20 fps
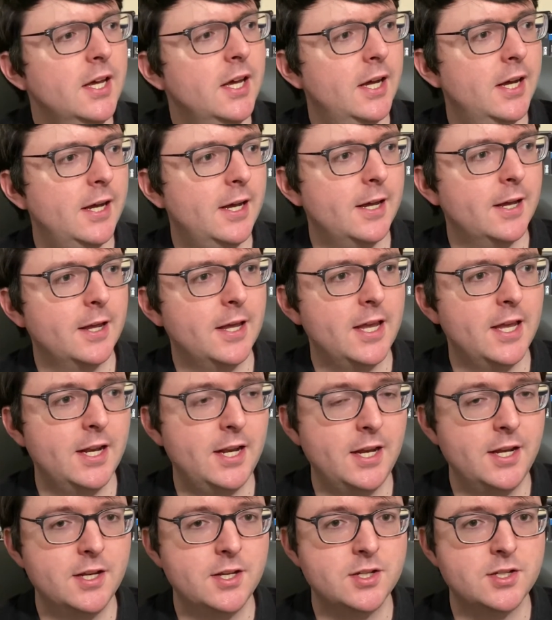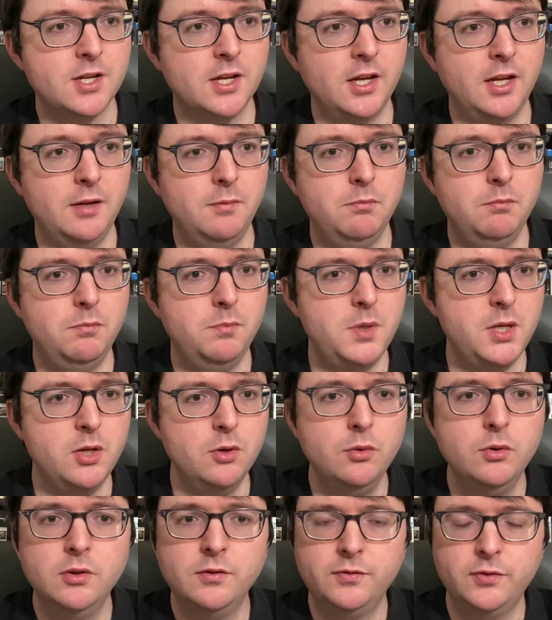Uh, it is a
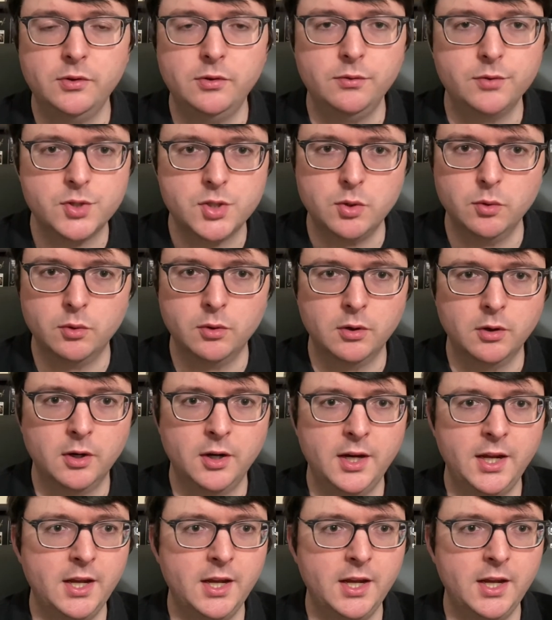beautiful score.